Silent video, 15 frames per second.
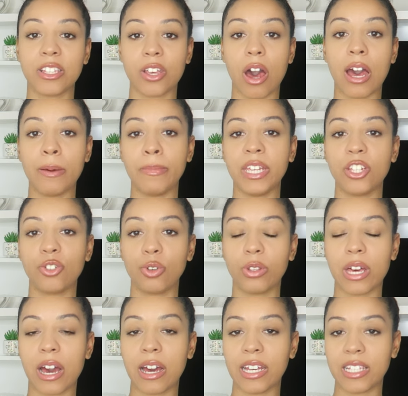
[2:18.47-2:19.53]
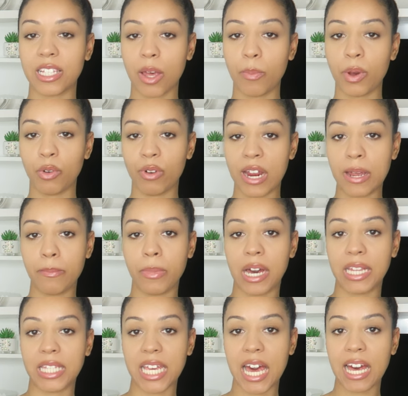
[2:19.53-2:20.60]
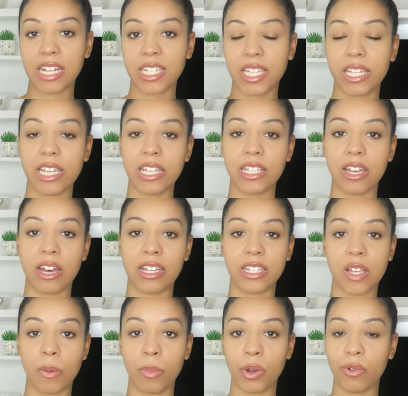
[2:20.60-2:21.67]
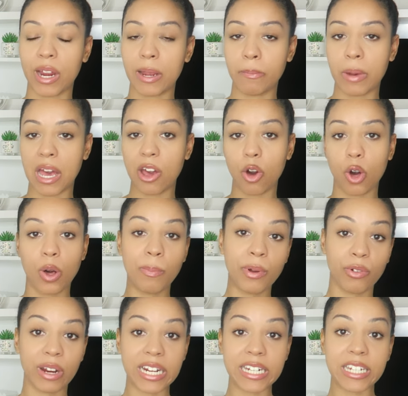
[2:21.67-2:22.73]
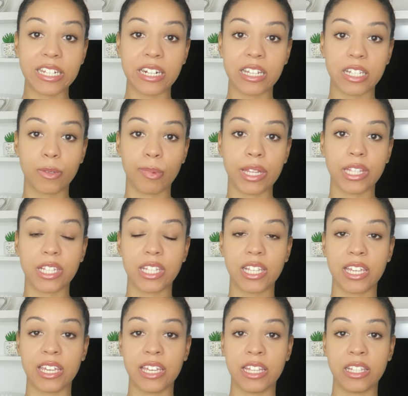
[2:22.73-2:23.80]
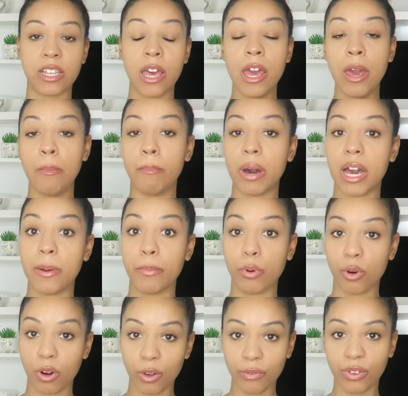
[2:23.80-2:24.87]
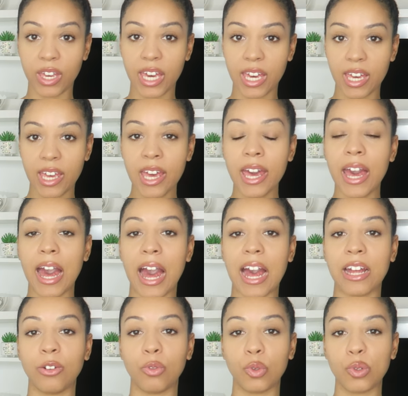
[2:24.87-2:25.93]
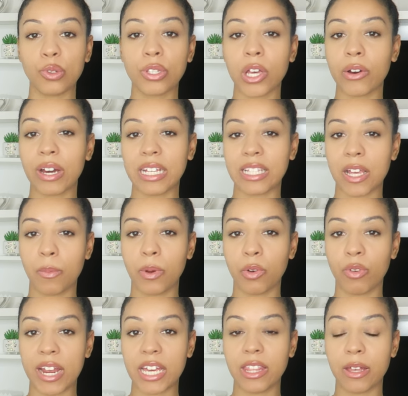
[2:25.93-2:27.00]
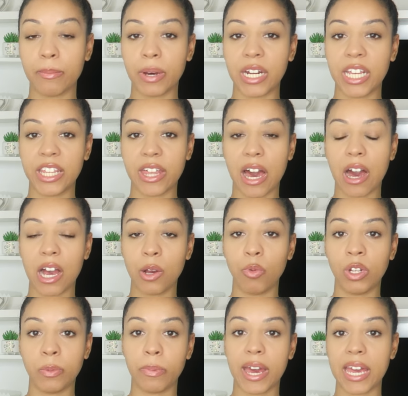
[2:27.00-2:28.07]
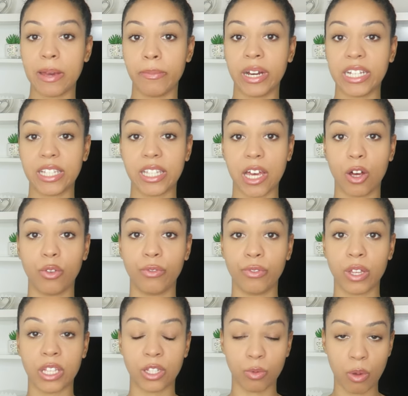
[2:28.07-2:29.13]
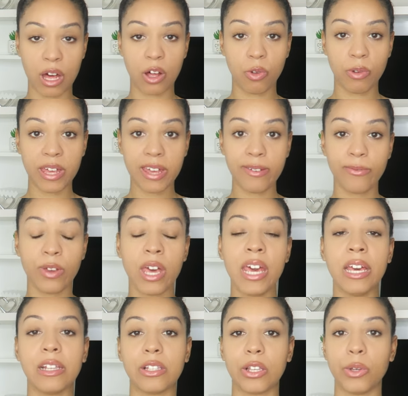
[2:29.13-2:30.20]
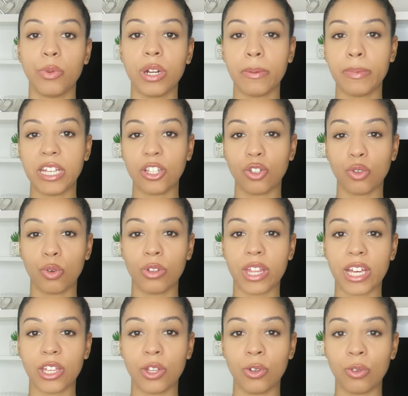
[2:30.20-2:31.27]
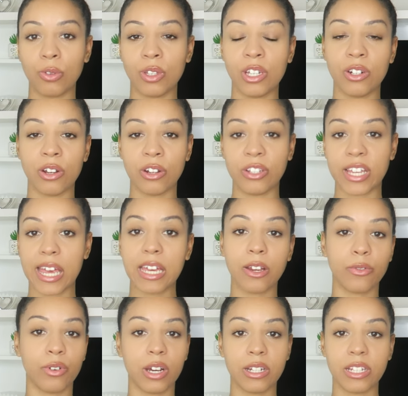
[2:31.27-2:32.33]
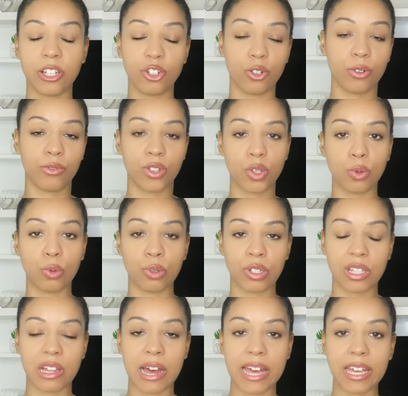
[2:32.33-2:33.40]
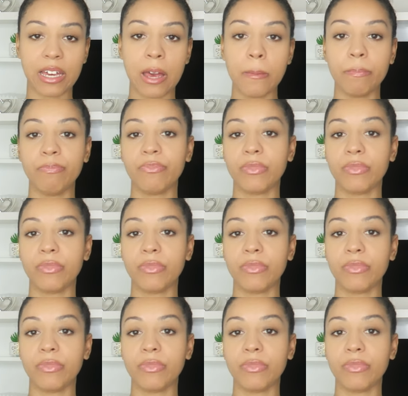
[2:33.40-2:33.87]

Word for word: So I make sure that I separate my taxes, I separate my operating expenses, my profit, and also I separate the money that I would pay myself as well with. So you want to make sure that you, you know, take advantage of tools like